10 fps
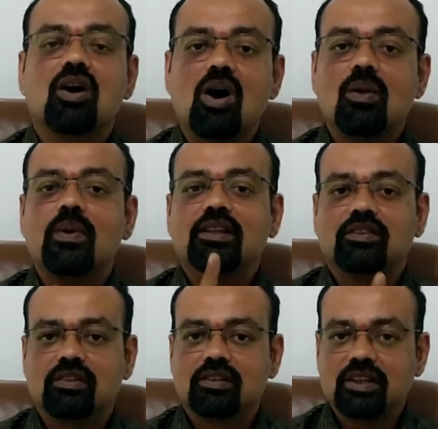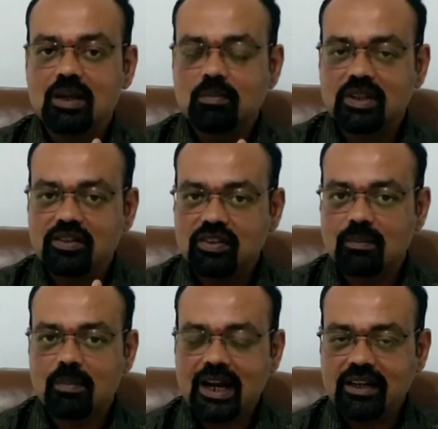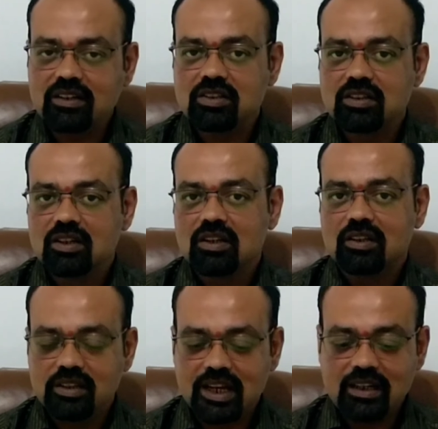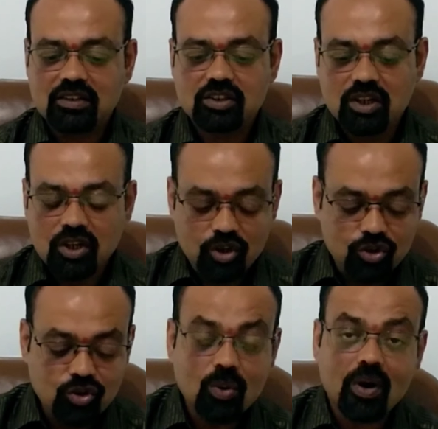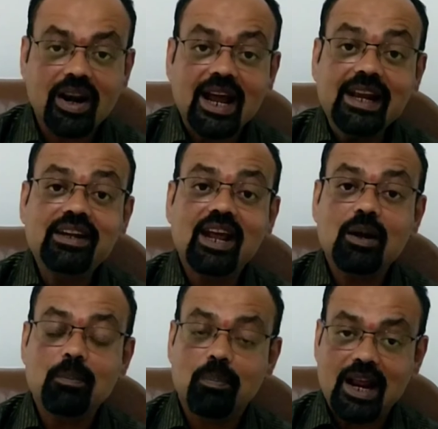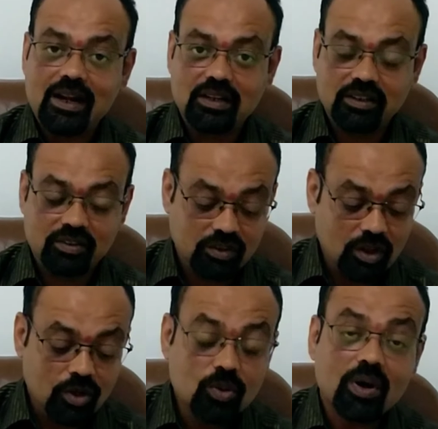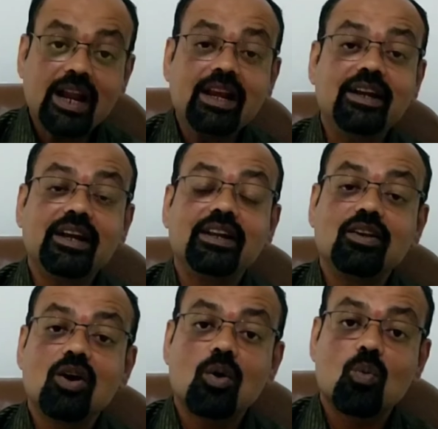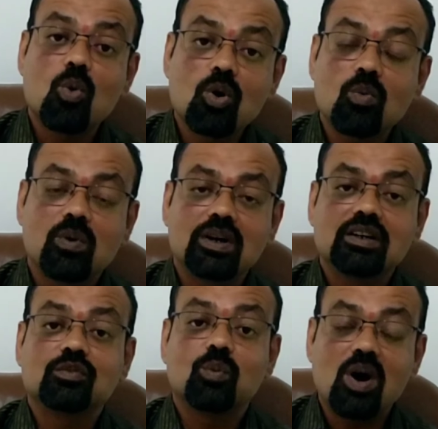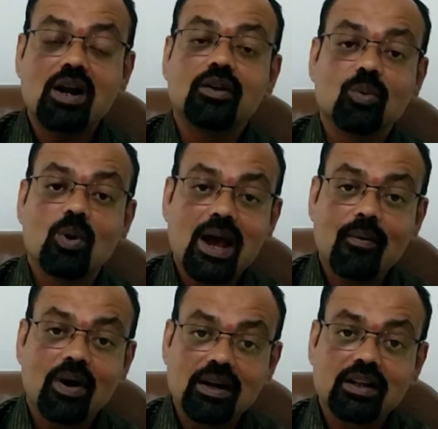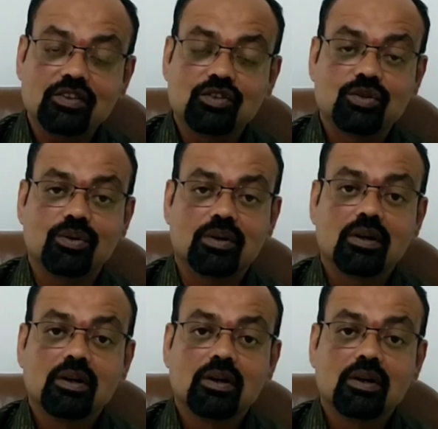always keep this in mind that you write and practice. You write it in your own words what you have understood